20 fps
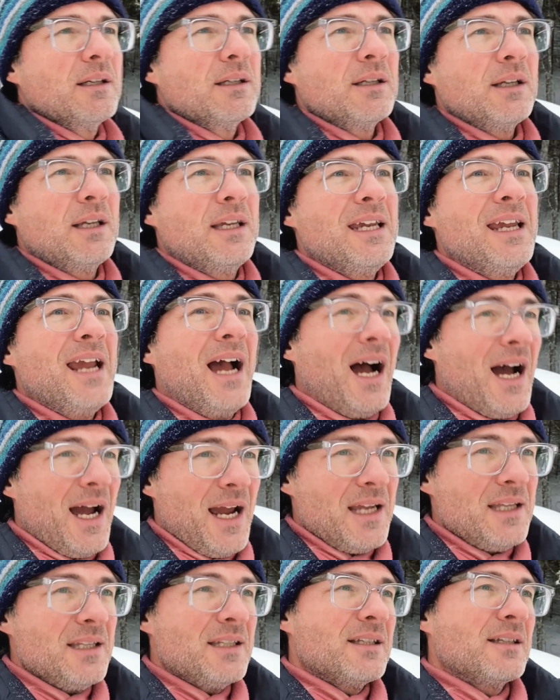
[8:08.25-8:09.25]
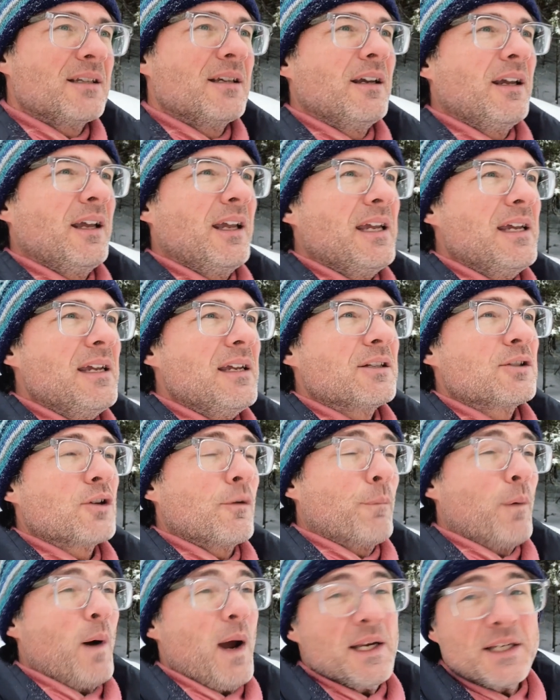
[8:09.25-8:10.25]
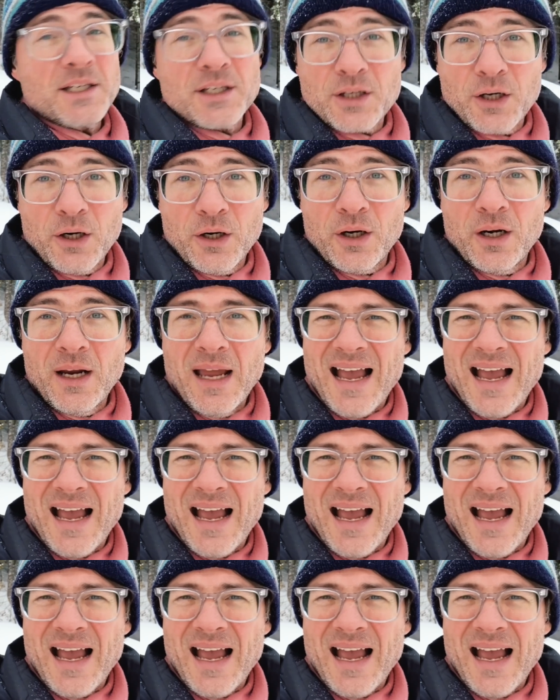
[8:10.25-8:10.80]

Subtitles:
He hides. He surprises her,